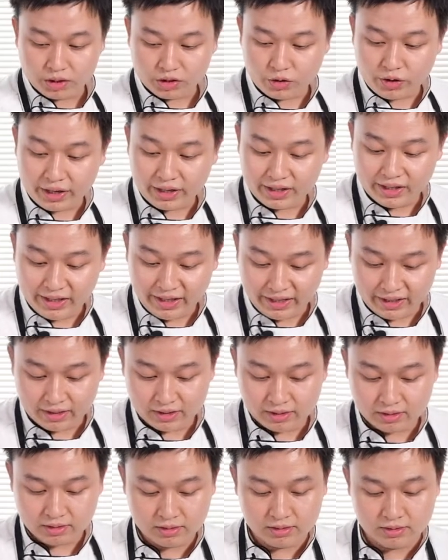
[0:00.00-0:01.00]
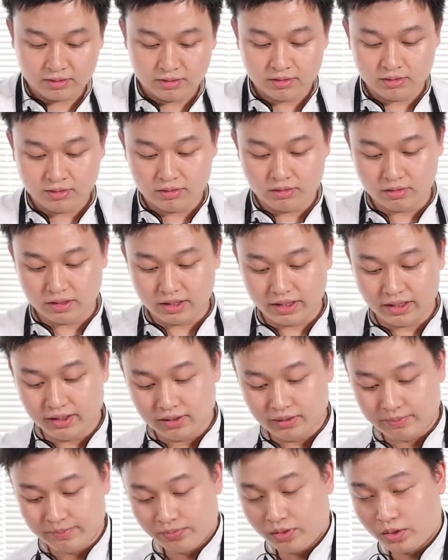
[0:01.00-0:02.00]
to crack an egg, okay?
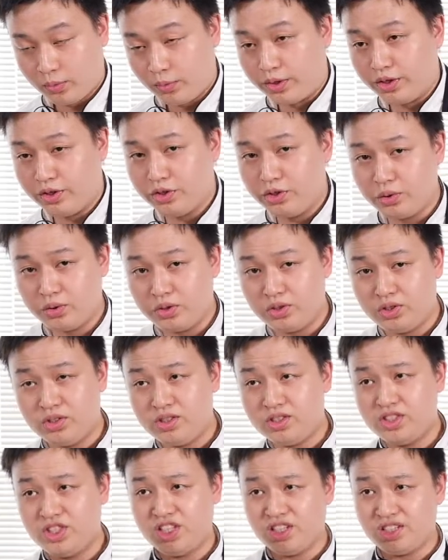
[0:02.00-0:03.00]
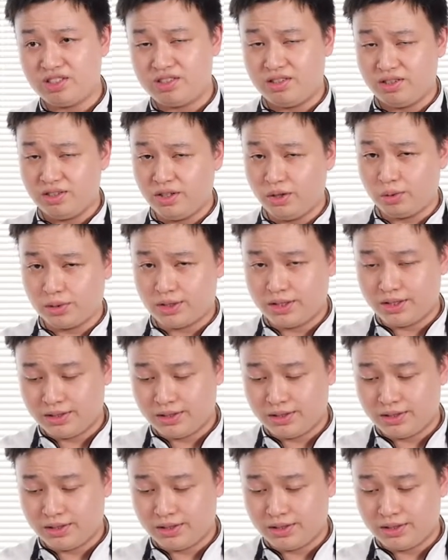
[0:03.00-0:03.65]
We're going to use just the yolk.